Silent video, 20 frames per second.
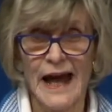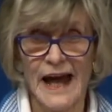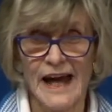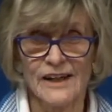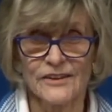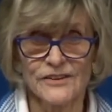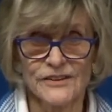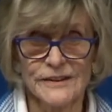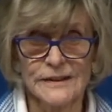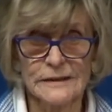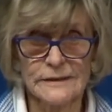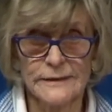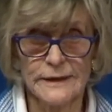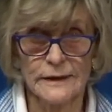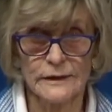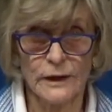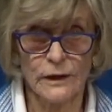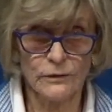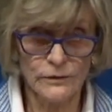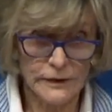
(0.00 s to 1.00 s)
And she
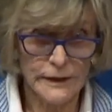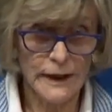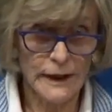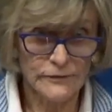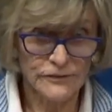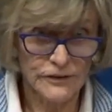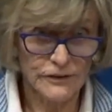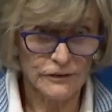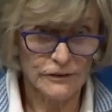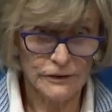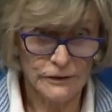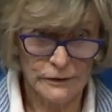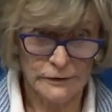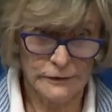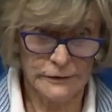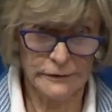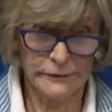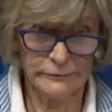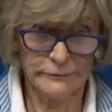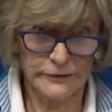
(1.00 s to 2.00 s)
said, oh, yes, sir.
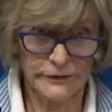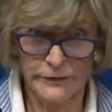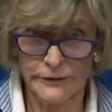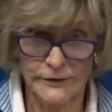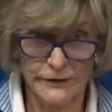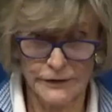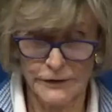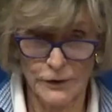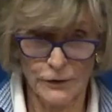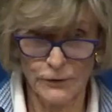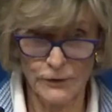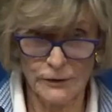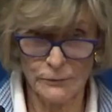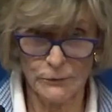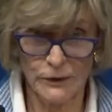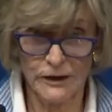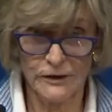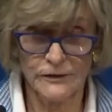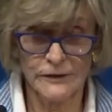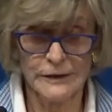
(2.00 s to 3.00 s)
She didn't know who he
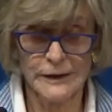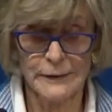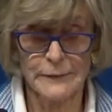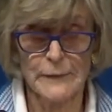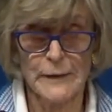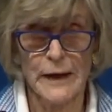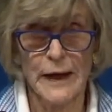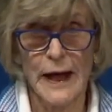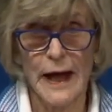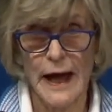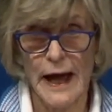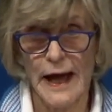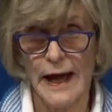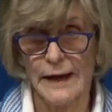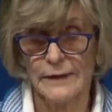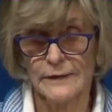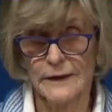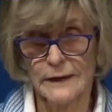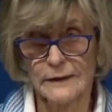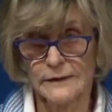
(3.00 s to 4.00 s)
was.
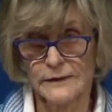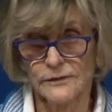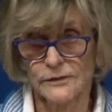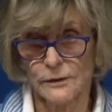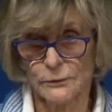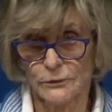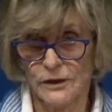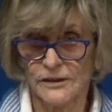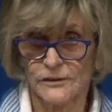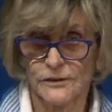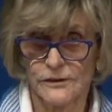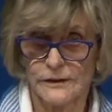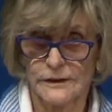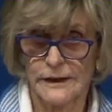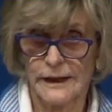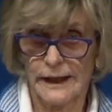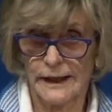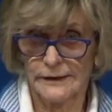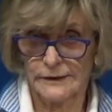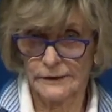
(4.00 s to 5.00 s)
And she went to
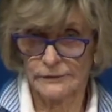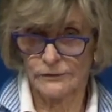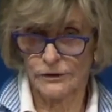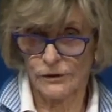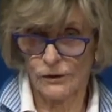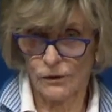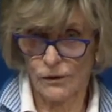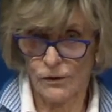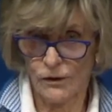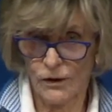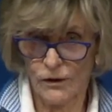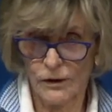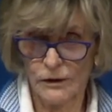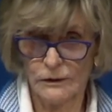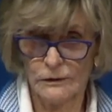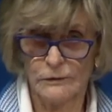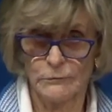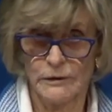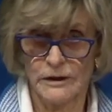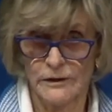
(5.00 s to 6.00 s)
the end of the hall
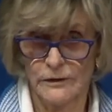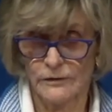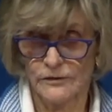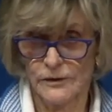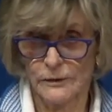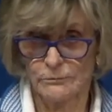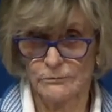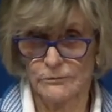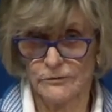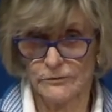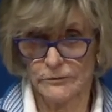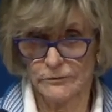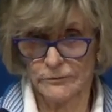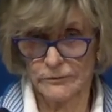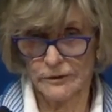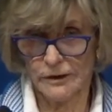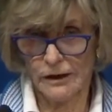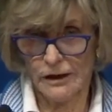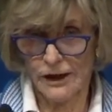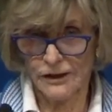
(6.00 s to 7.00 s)
where there was a
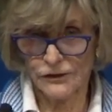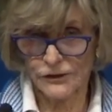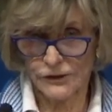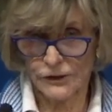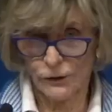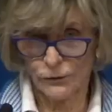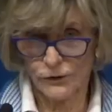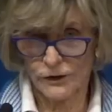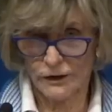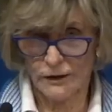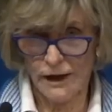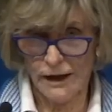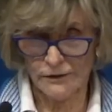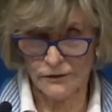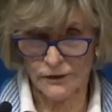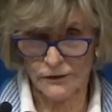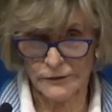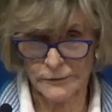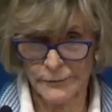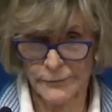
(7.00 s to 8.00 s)
large coat
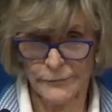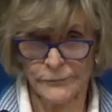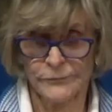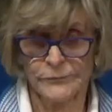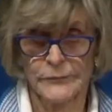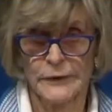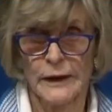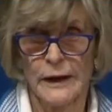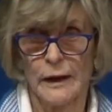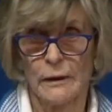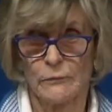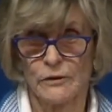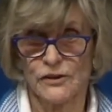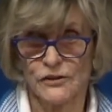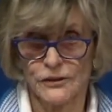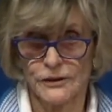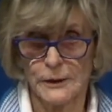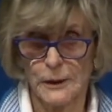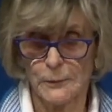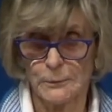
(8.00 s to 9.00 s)
closet, which
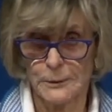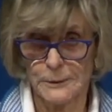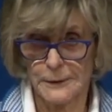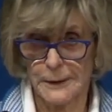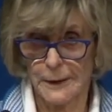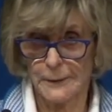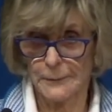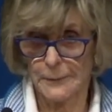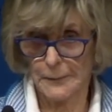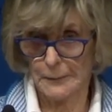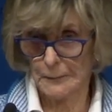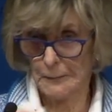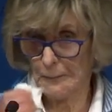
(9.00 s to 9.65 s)
she opened up.